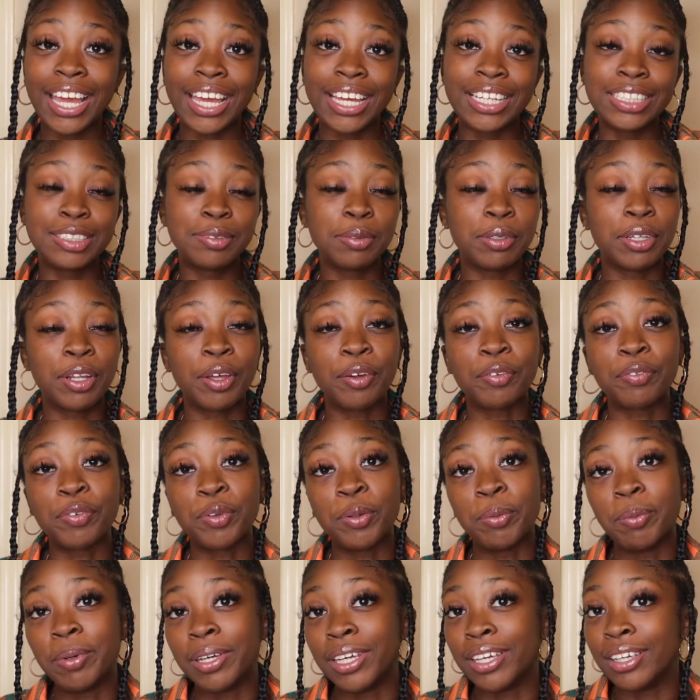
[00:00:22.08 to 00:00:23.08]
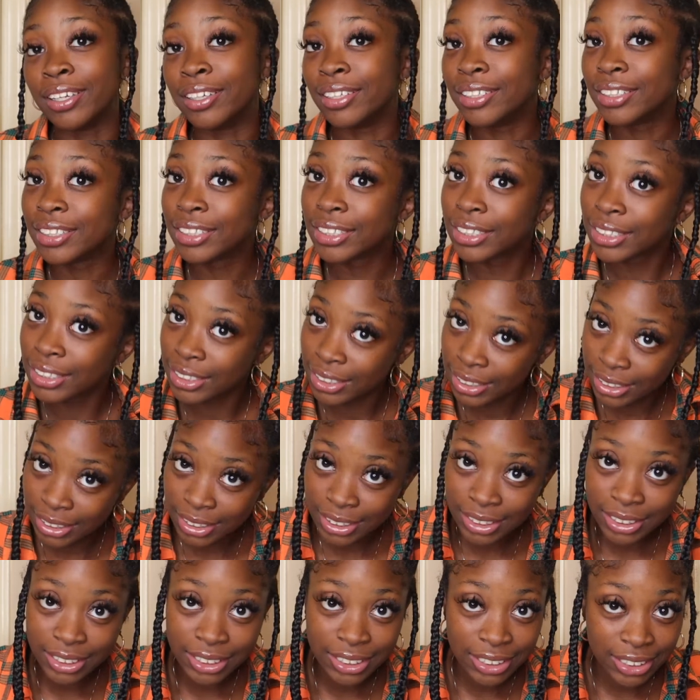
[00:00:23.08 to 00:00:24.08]
It's been a long few
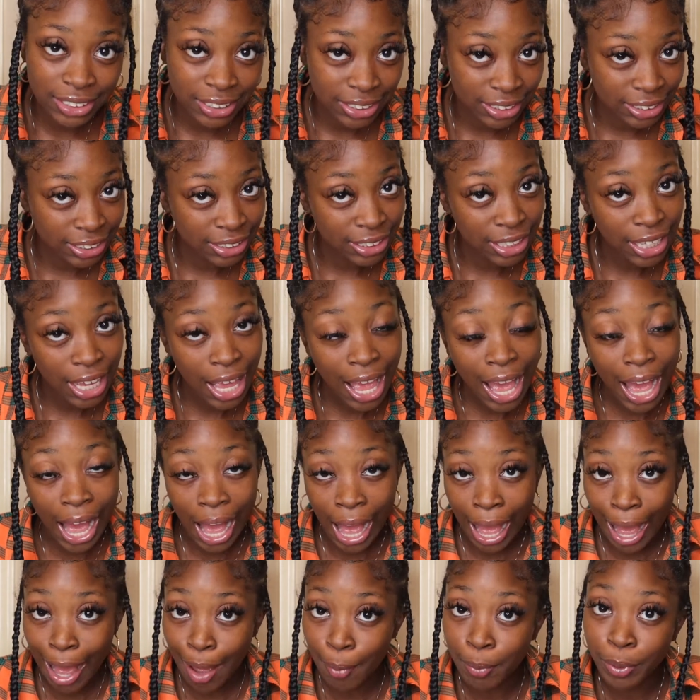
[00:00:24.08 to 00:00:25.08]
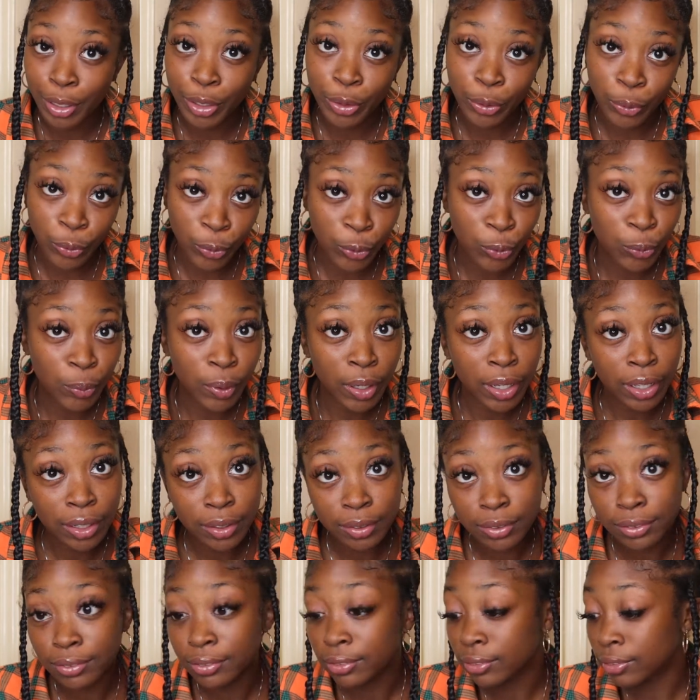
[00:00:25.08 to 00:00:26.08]
weeks. I've been through
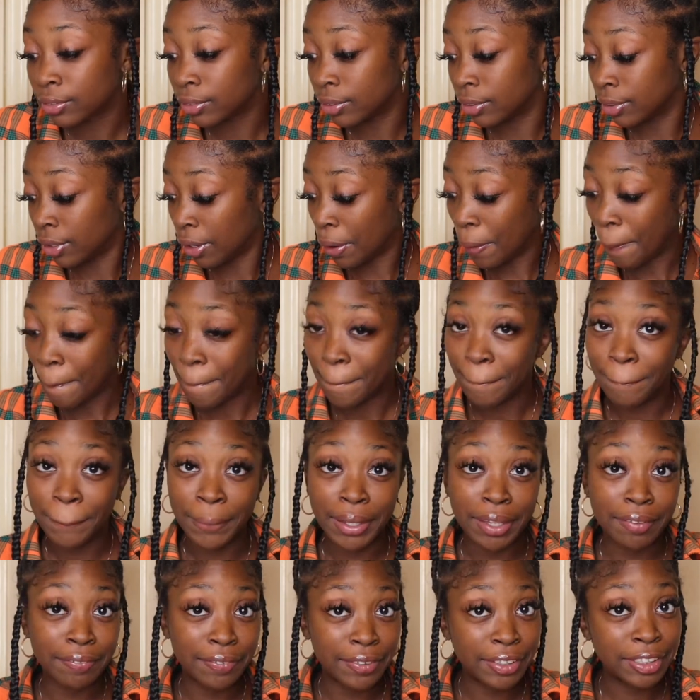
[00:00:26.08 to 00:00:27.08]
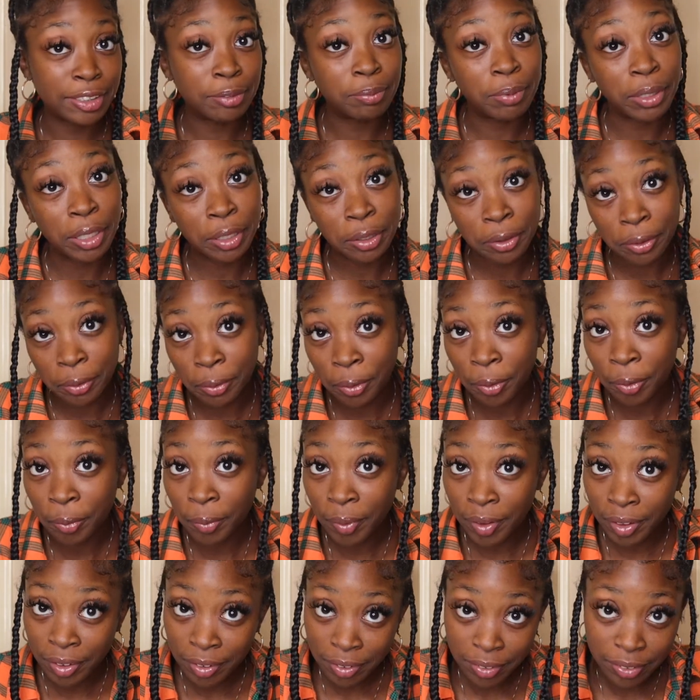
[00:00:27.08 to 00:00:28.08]
it. Memphis been through
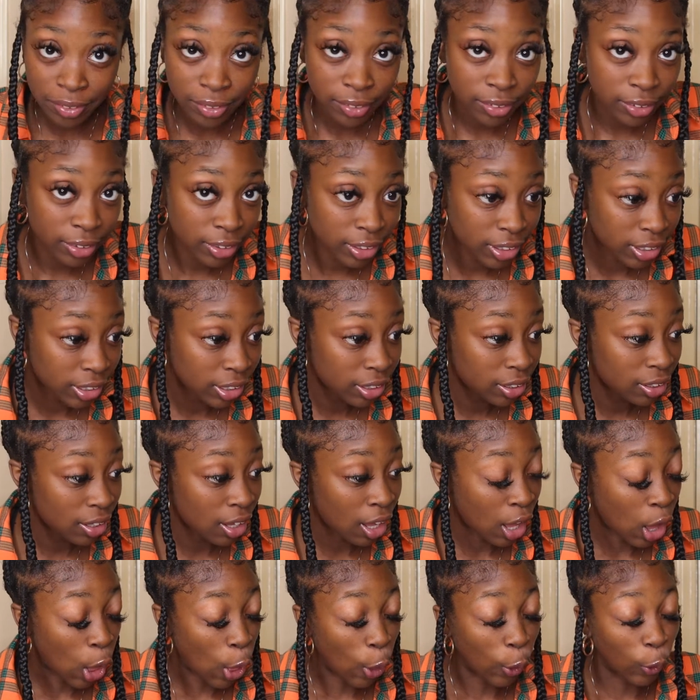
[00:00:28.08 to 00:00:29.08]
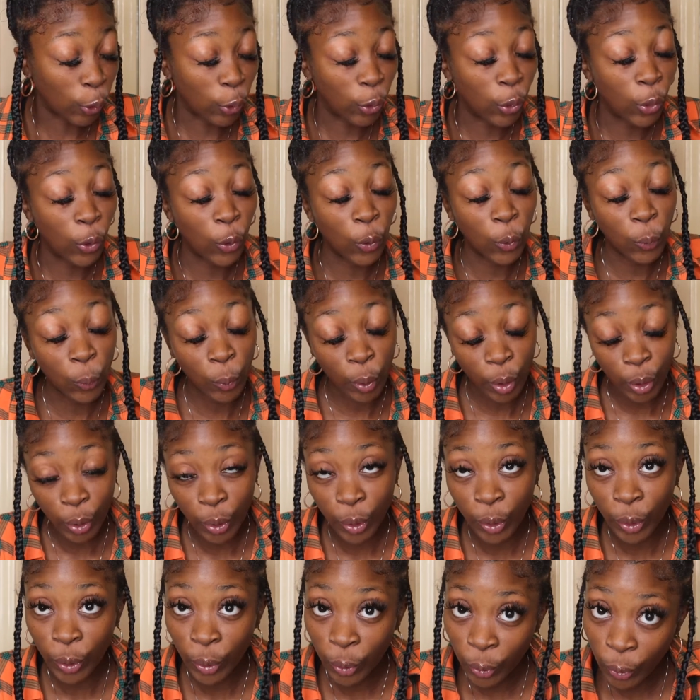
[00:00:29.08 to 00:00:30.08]
it. The
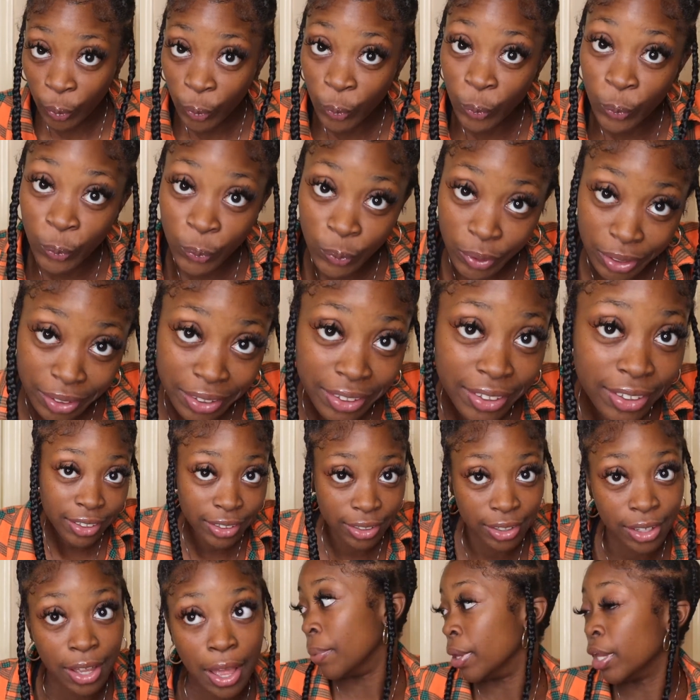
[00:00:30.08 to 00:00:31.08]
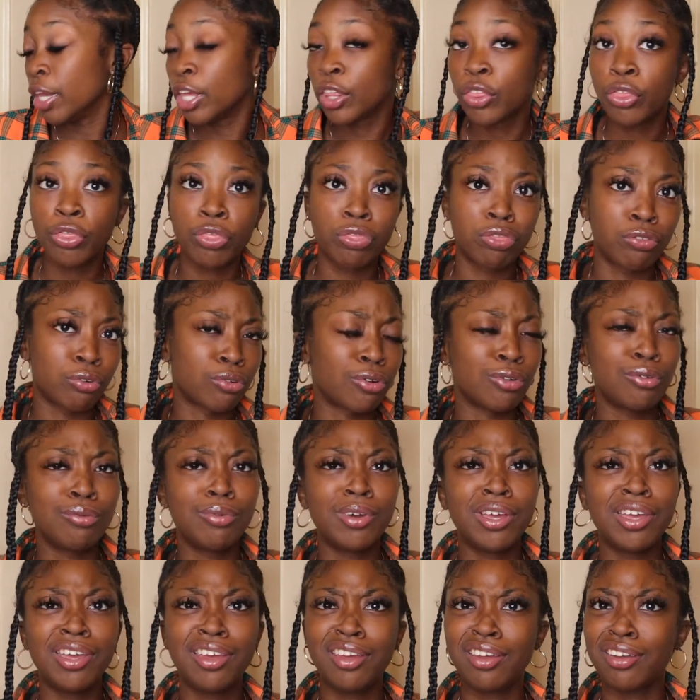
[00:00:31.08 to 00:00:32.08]
world been through
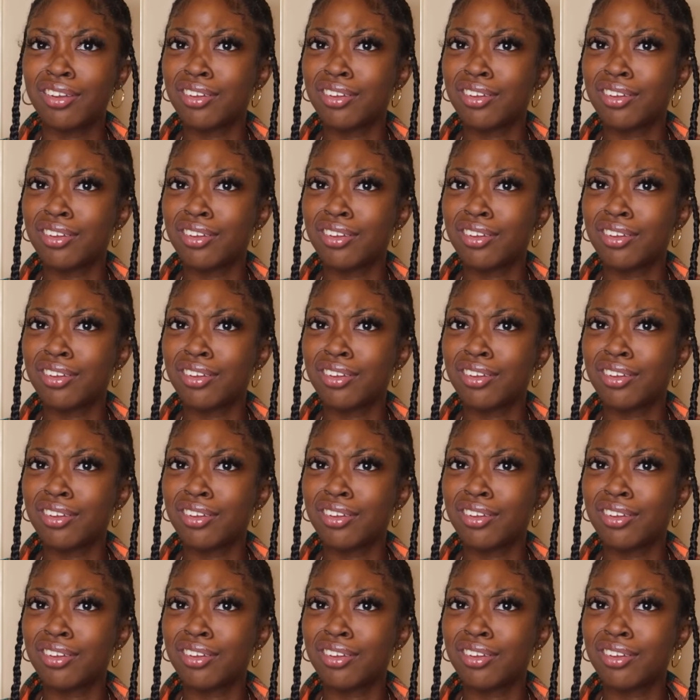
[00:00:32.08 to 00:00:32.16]
it.